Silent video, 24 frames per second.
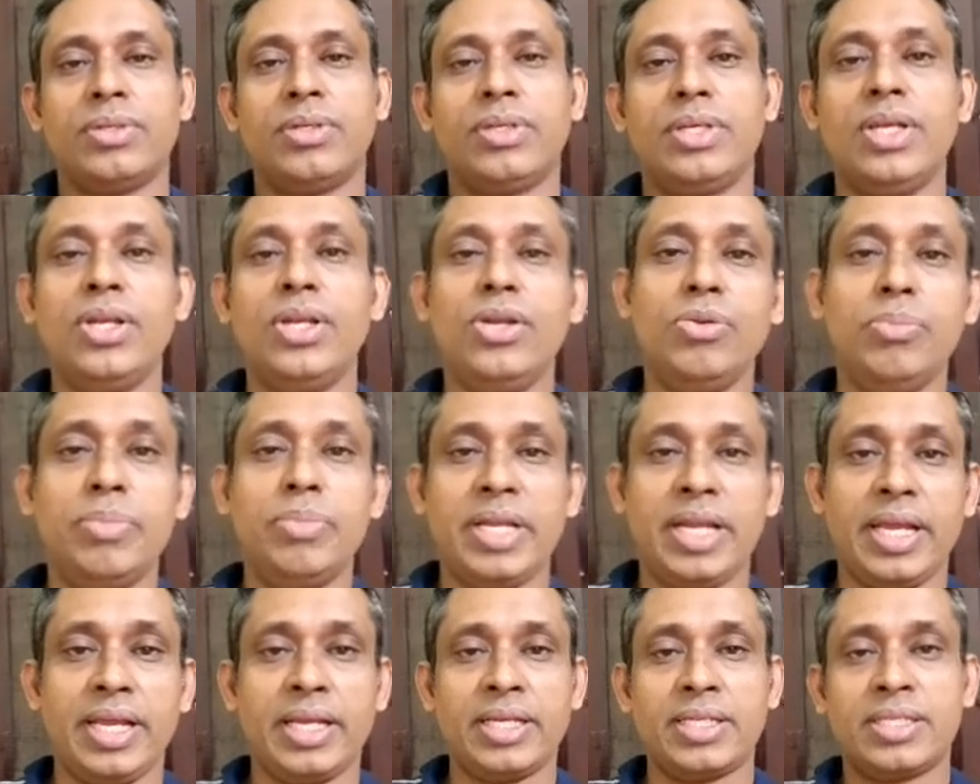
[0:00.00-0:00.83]

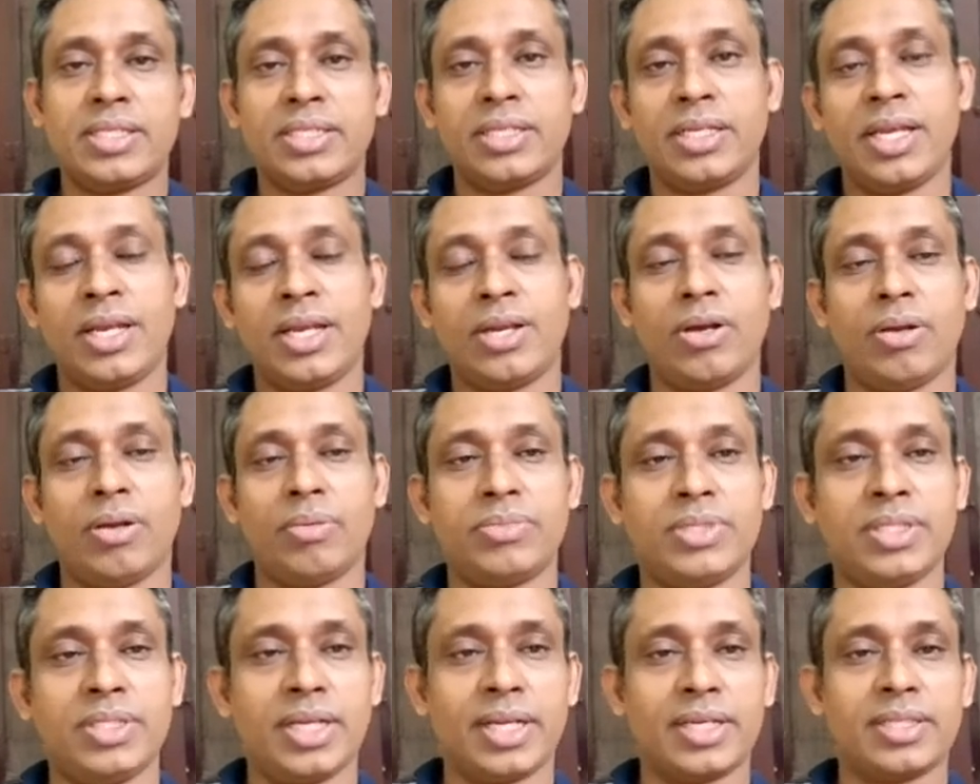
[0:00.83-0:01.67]
illuminate an
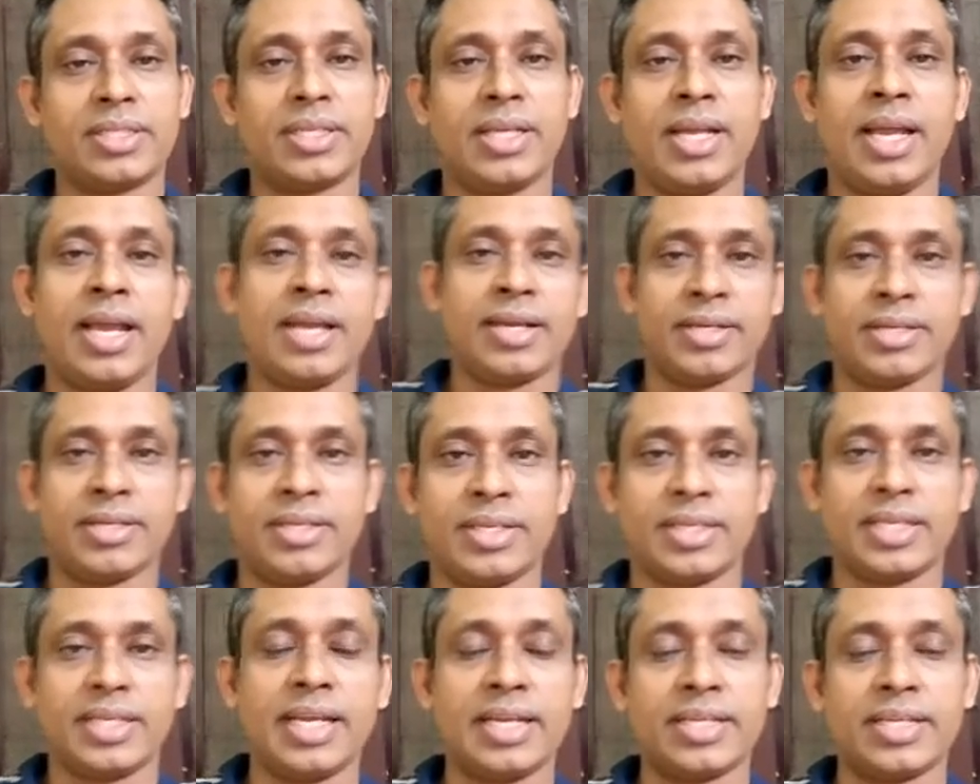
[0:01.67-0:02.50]
object
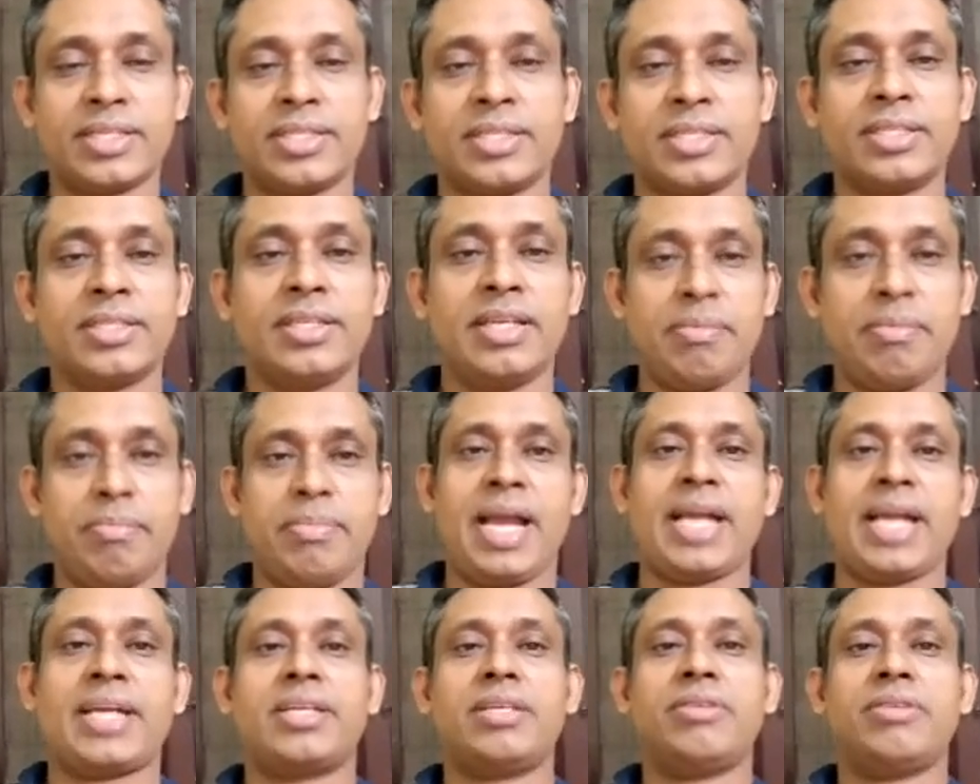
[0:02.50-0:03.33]
and get a
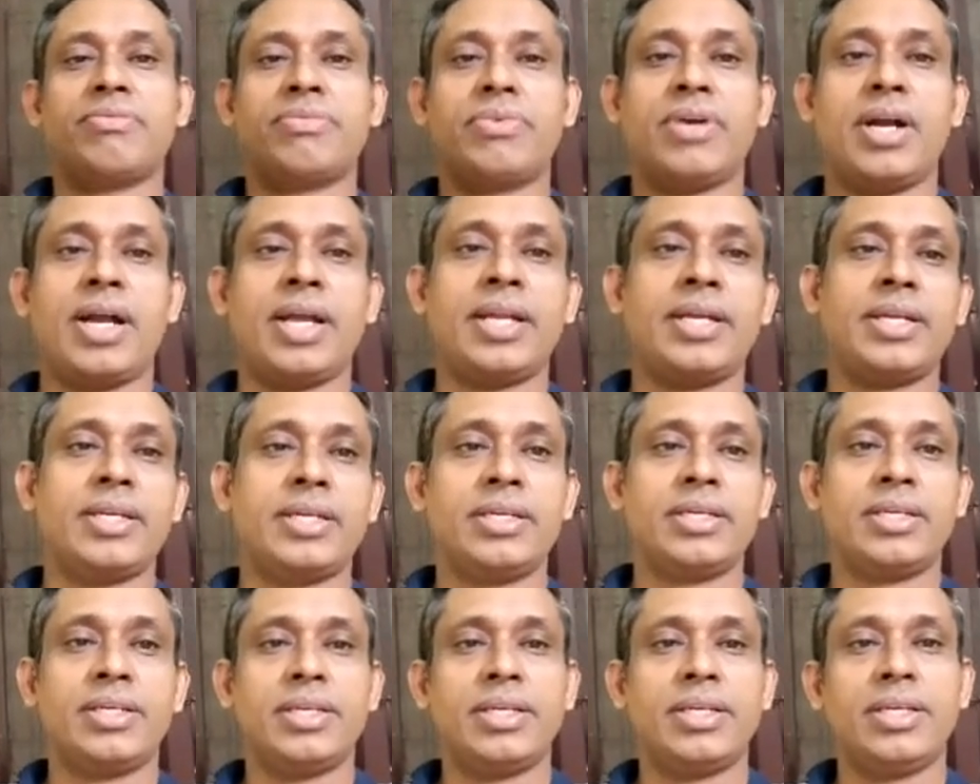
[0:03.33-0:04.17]
magnified
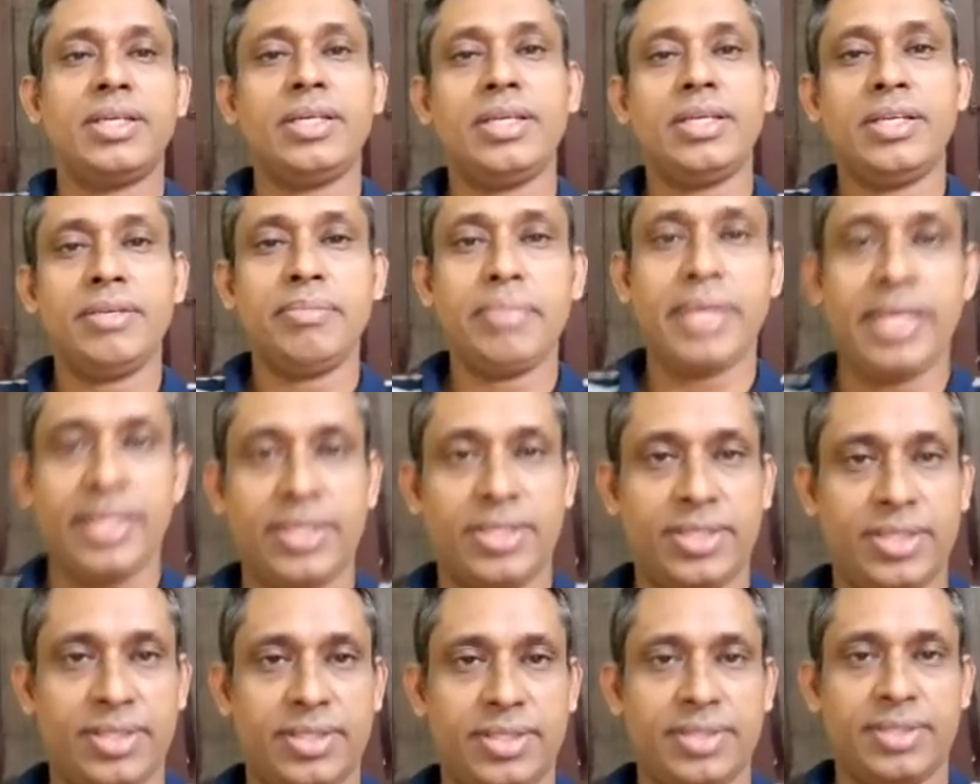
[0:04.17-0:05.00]

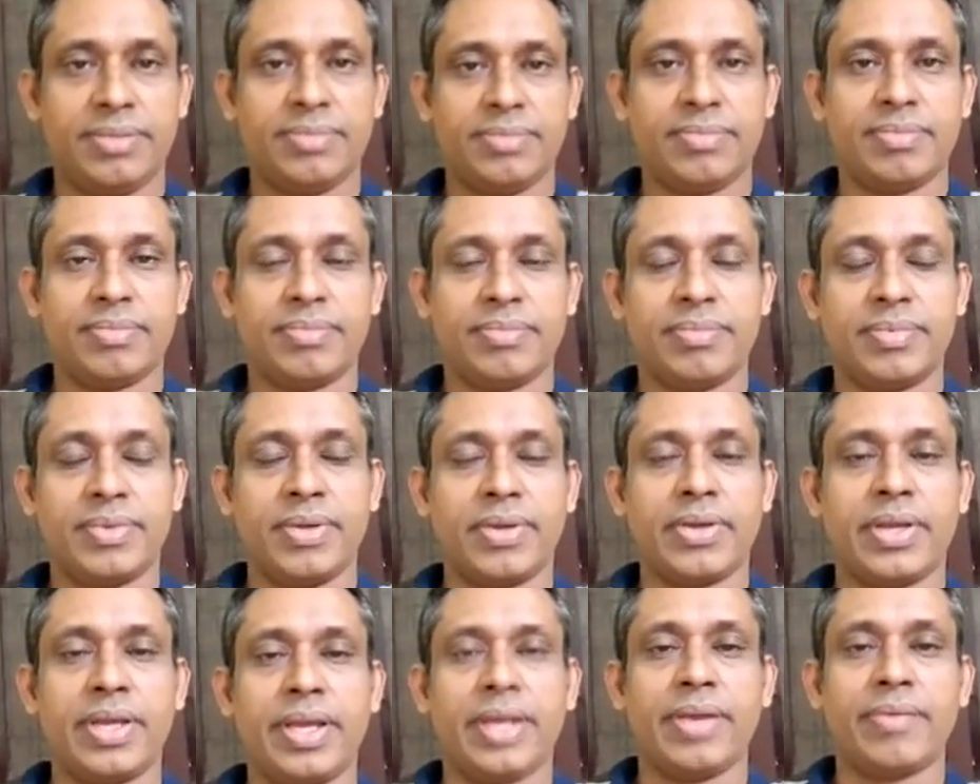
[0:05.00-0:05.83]
image.
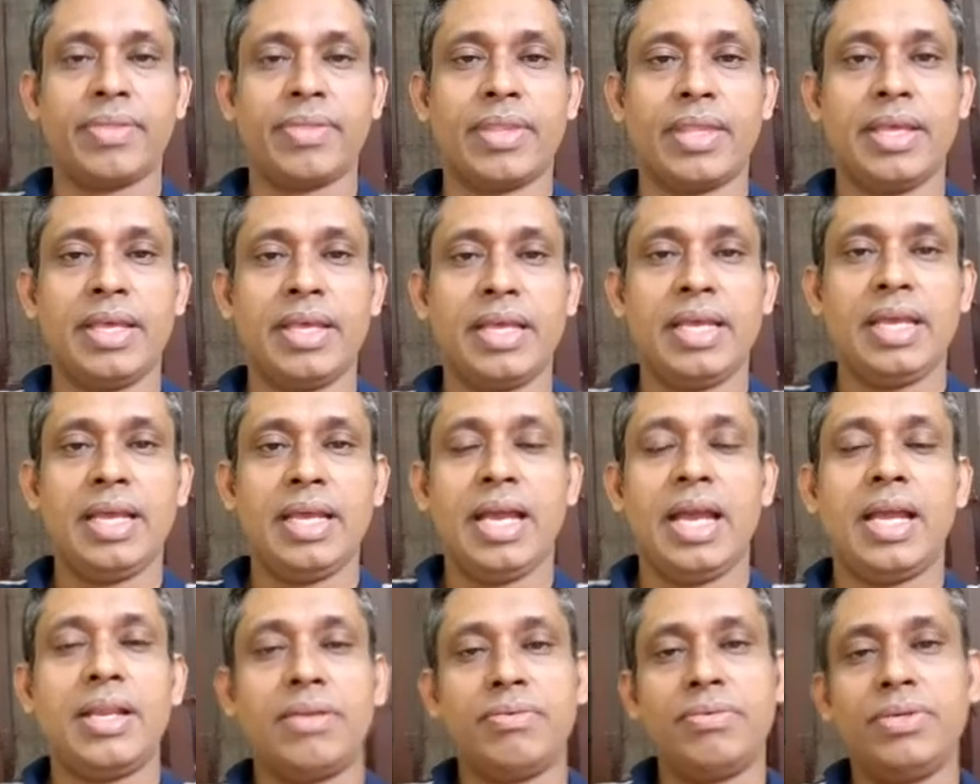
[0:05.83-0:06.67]
Okay,
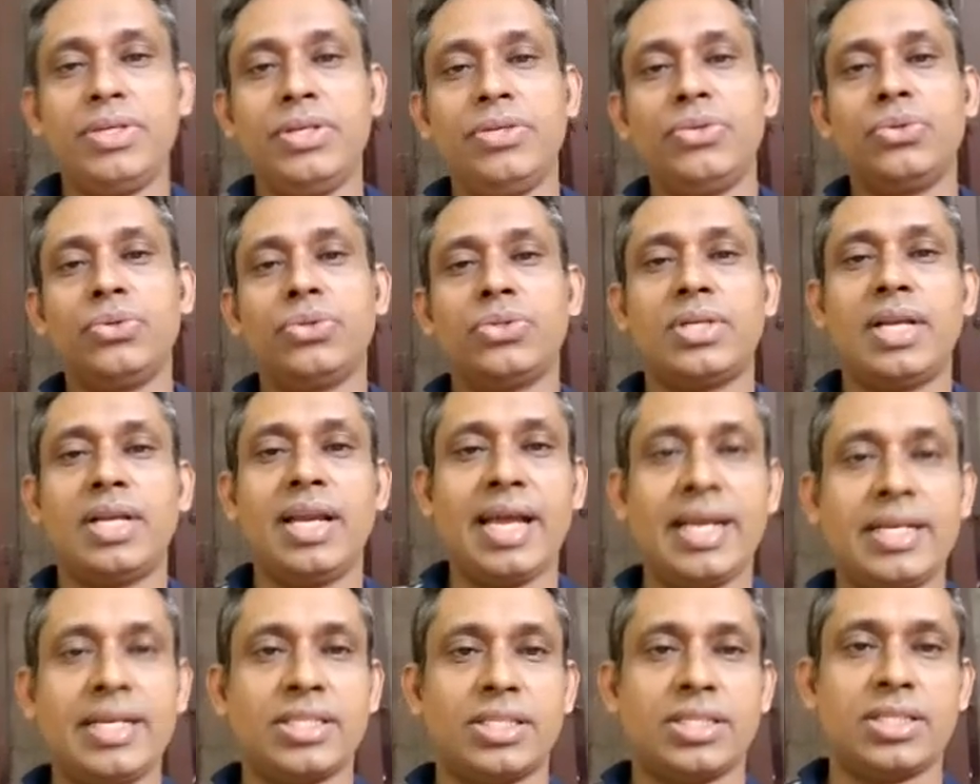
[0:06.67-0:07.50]
and we use
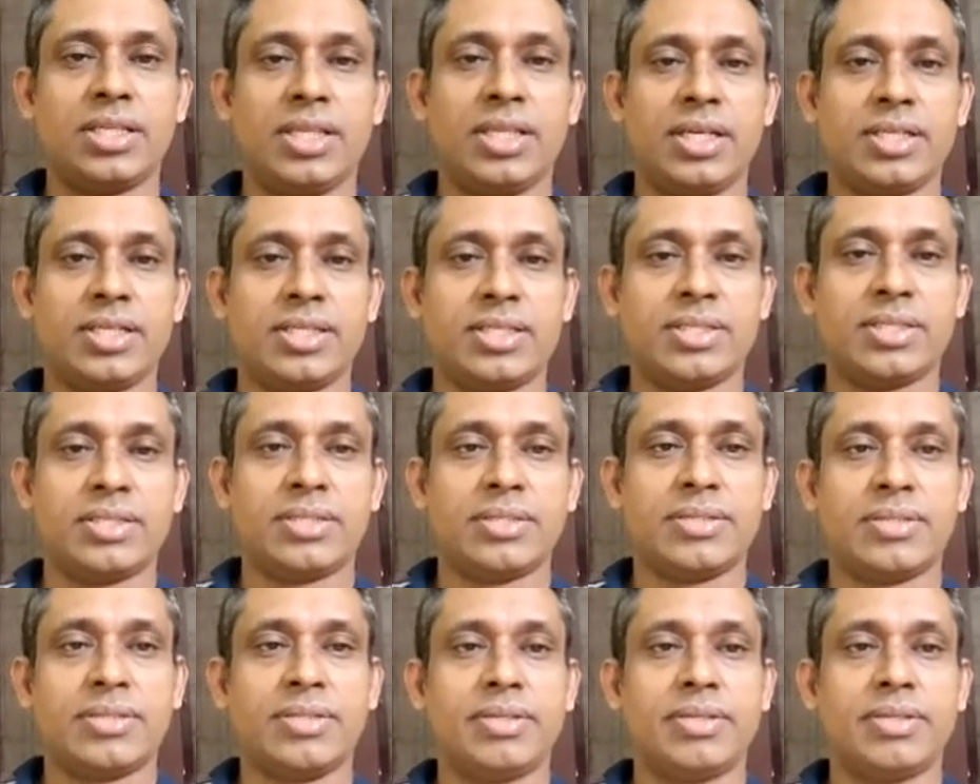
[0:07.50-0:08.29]
lenses,